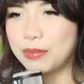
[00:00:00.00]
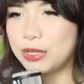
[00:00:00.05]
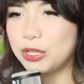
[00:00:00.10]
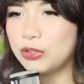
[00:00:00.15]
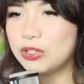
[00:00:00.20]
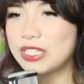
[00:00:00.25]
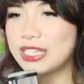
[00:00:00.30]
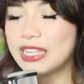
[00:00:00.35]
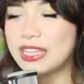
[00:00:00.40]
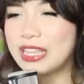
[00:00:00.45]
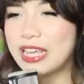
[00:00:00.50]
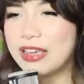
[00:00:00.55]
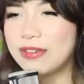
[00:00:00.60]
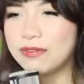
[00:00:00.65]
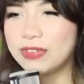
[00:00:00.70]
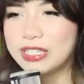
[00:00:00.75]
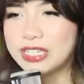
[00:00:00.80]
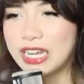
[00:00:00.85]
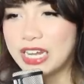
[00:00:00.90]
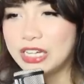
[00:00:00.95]
But you sent the
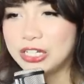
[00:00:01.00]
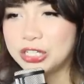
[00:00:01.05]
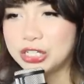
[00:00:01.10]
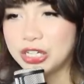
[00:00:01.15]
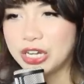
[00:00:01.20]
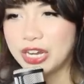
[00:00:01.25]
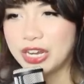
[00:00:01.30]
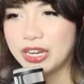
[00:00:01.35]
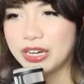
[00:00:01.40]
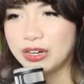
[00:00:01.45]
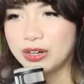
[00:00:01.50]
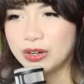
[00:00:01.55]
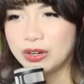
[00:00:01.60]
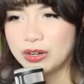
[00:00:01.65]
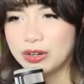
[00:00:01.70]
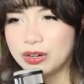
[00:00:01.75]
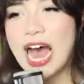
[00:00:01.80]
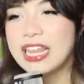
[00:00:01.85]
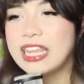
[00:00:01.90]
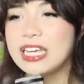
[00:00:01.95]
invitation.
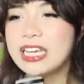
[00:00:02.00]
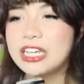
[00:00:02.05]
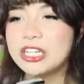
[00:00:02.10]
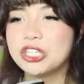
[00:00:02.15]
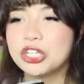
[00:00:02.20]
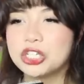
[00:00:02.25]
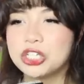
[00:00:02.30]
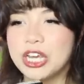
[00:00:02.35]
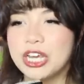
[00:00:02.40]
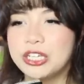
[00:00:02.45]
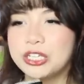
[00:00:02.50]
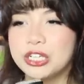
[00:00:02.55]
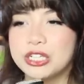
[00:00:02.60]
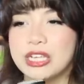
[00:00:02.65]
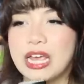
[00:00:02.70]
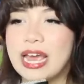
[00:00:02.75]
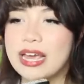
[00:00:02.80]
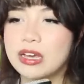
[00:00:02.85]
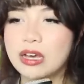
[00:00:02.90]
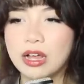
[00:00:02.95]
I think he should change his
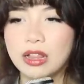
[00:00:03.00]
eye